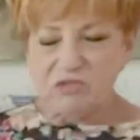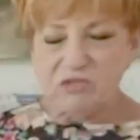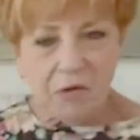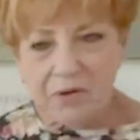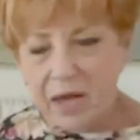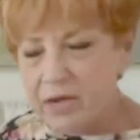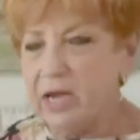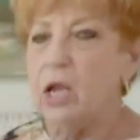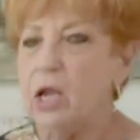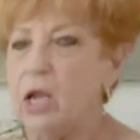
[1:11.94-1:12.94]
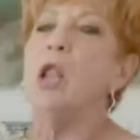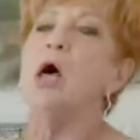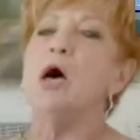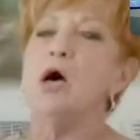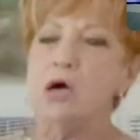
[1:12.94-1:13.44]
just found out he
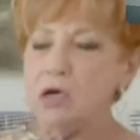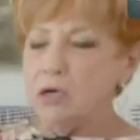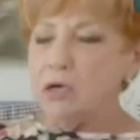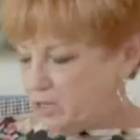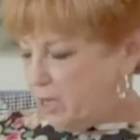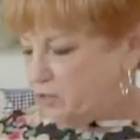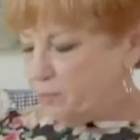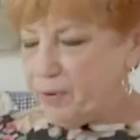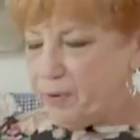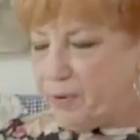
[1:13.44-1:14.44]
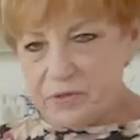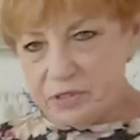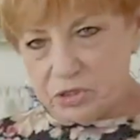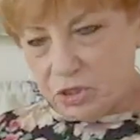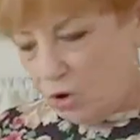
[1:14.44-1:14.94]
loves to play with
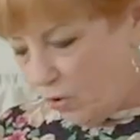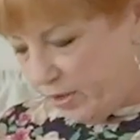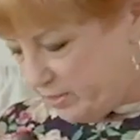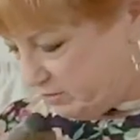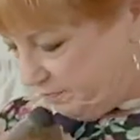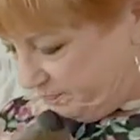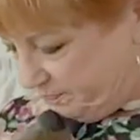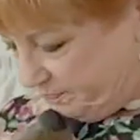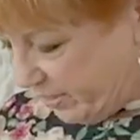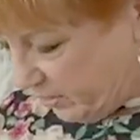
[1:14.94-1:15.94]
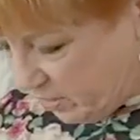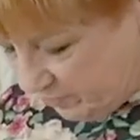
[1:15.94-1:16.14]
these toys and he